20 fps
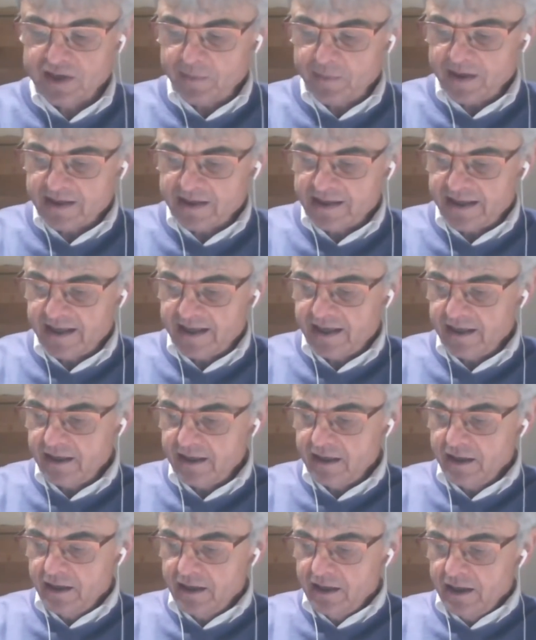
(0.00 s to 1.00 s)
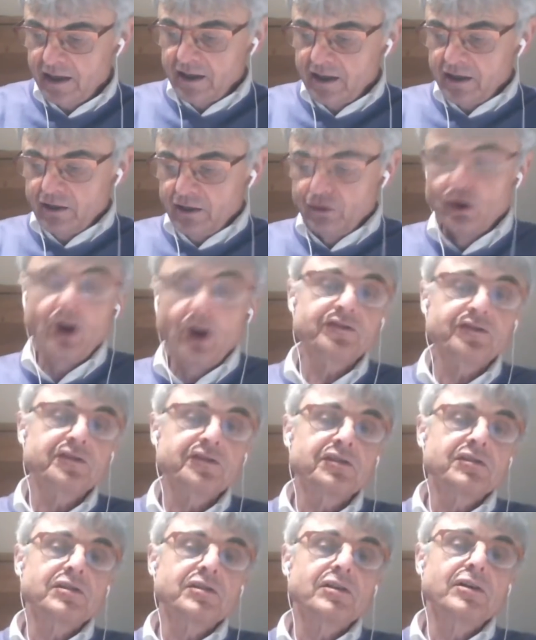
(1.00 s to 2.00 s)
typically
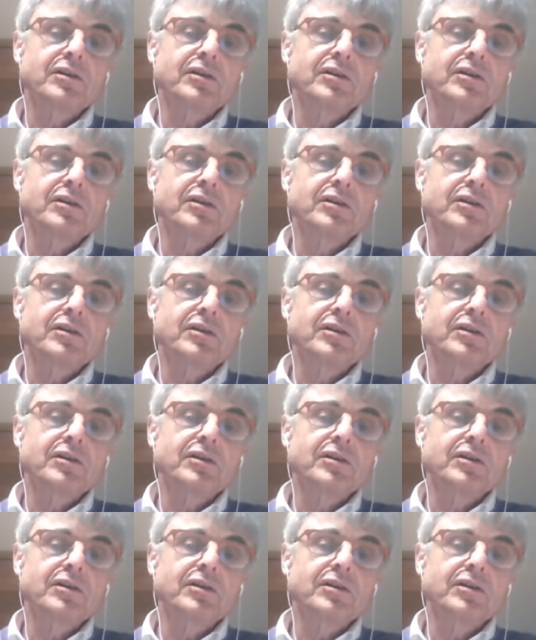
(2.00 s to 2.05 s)
not